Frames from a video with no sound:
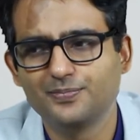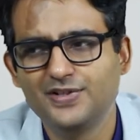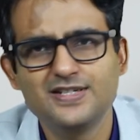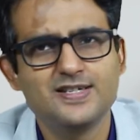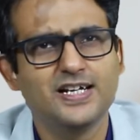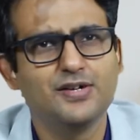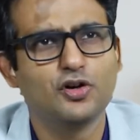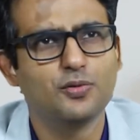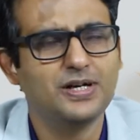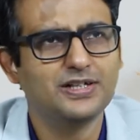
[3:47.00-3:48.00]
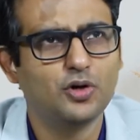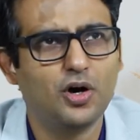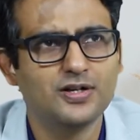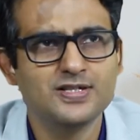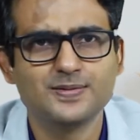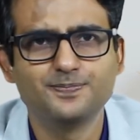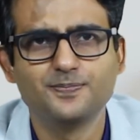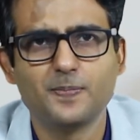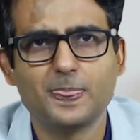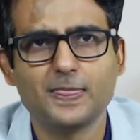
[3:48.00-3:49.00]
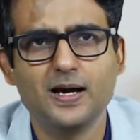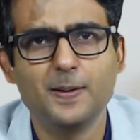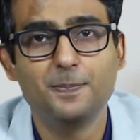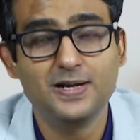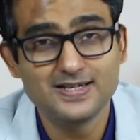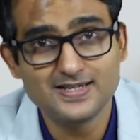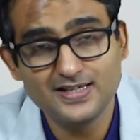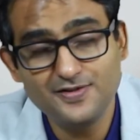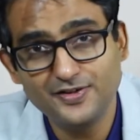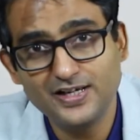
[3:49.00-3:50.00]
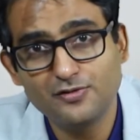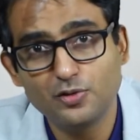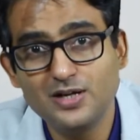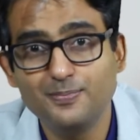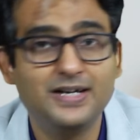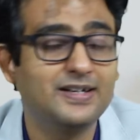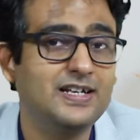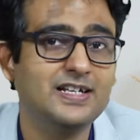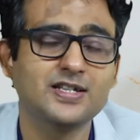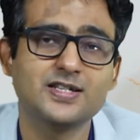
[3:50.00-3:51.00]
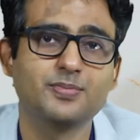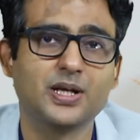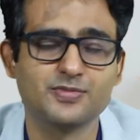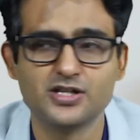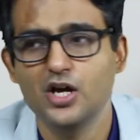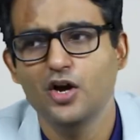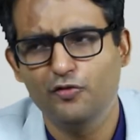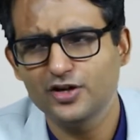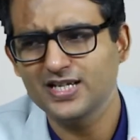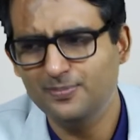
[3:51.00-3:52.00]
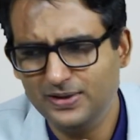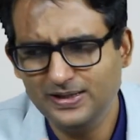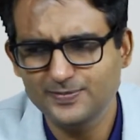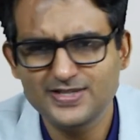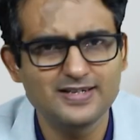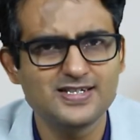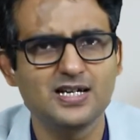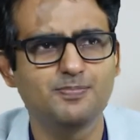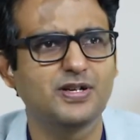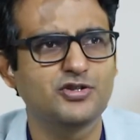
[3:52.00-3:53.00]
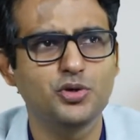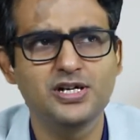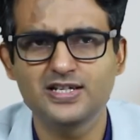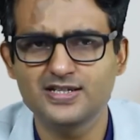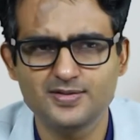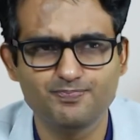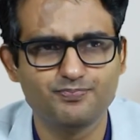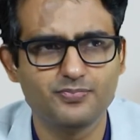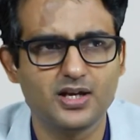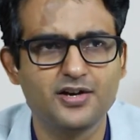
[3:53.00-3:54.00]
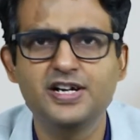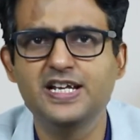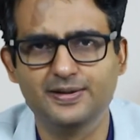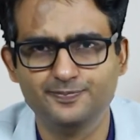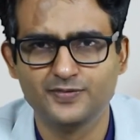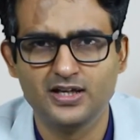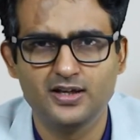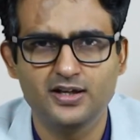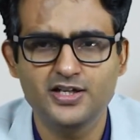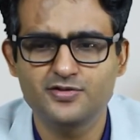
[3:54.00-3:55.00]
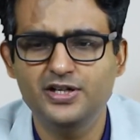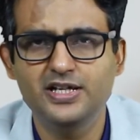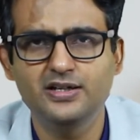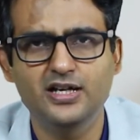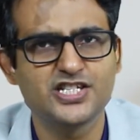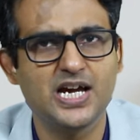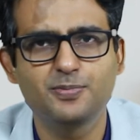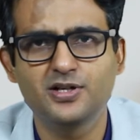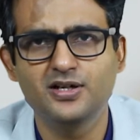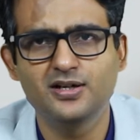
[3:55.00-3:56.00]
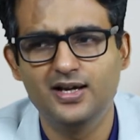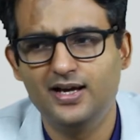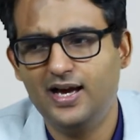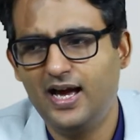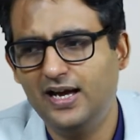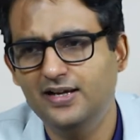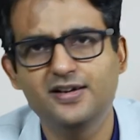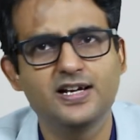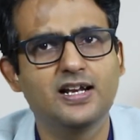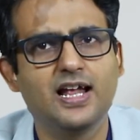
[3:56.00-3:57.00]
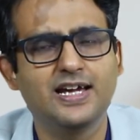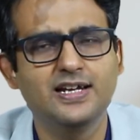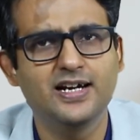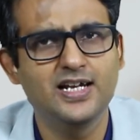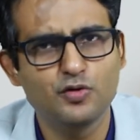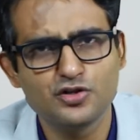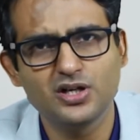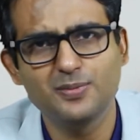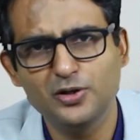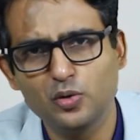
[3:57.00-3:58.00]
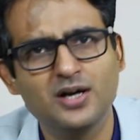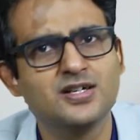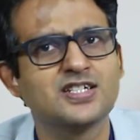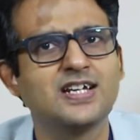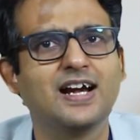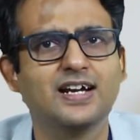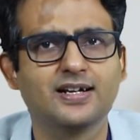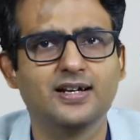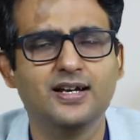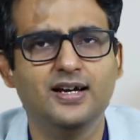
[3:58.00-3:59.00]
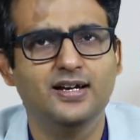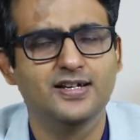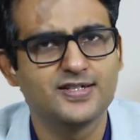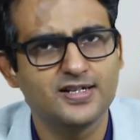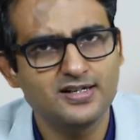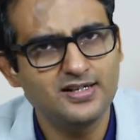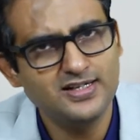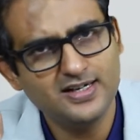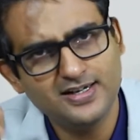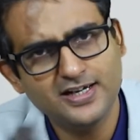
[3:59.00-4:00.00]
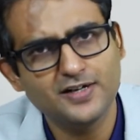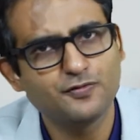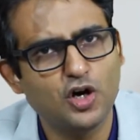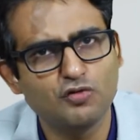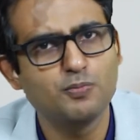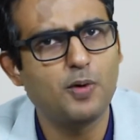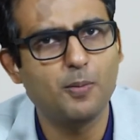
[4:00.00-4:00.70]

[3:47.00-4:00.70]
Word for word: these negative automatic thoughts play a significant role in maintaining the symptoms. For example, say a student is reading. He is reading a chapter and he read a line and he was not able to understand it. Suddenly a negative thought would